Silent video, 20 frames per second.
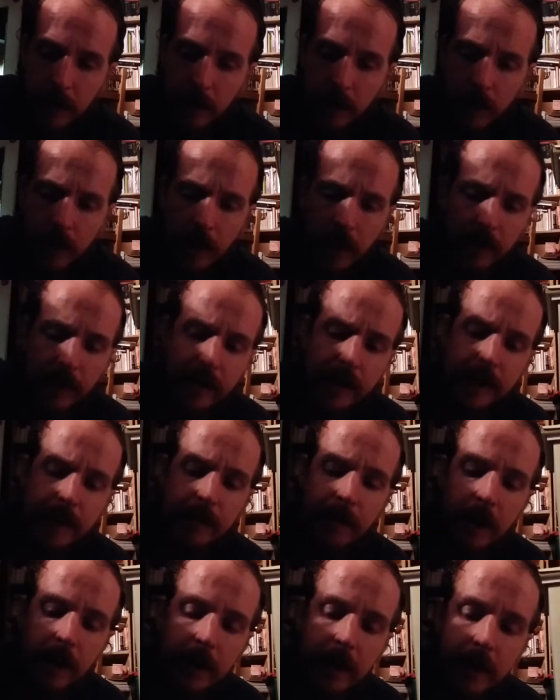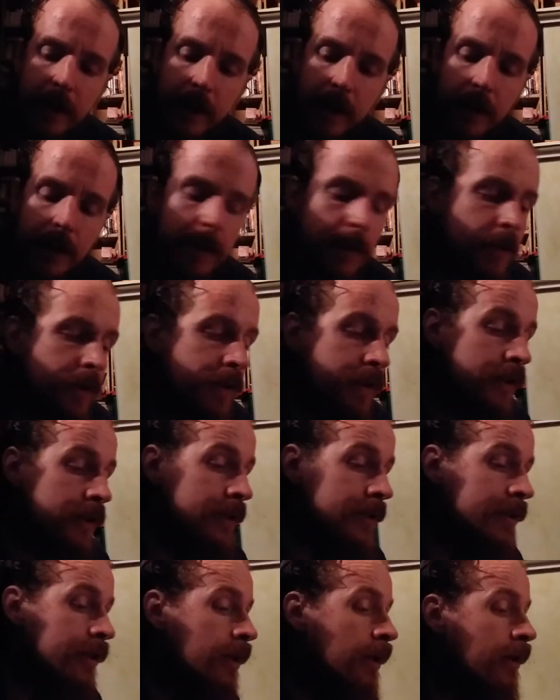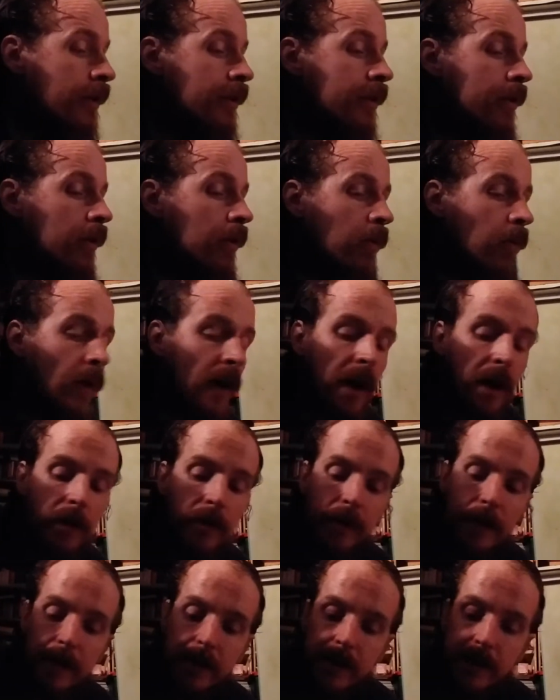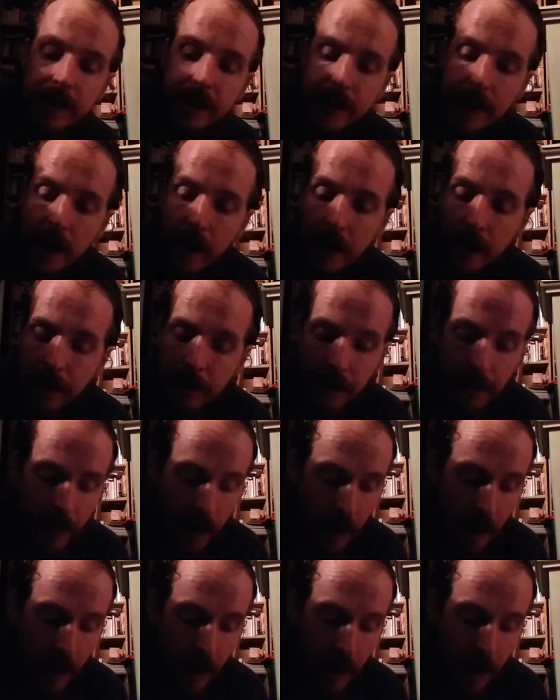Well, if it's produced, it's not the ground itself.